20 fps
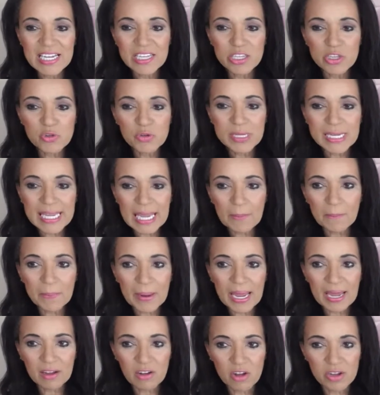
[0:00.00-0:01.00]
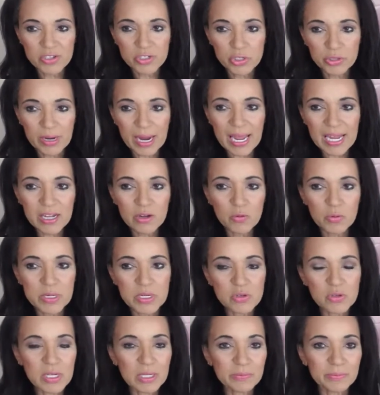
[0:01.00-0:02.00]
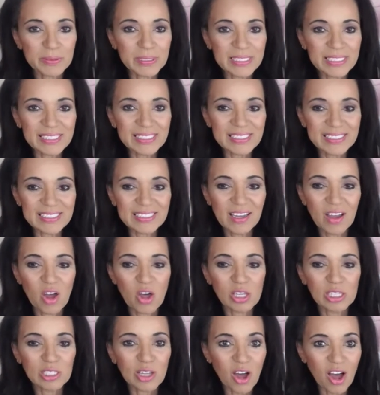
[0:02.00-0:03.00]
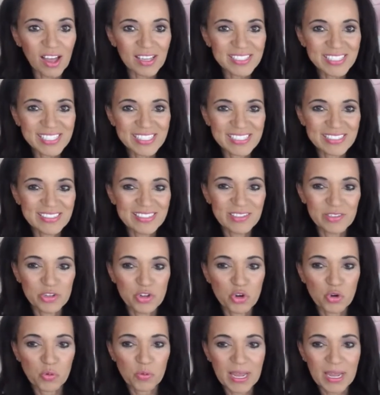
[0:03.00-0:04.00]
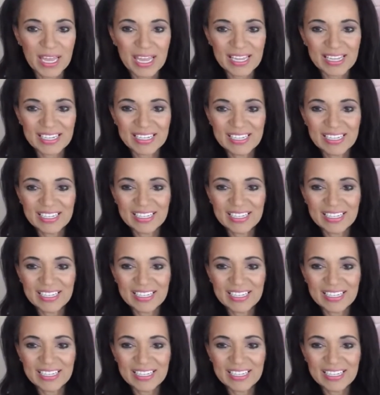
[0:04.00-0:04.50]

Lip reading: you get back on track when you completely lost your way?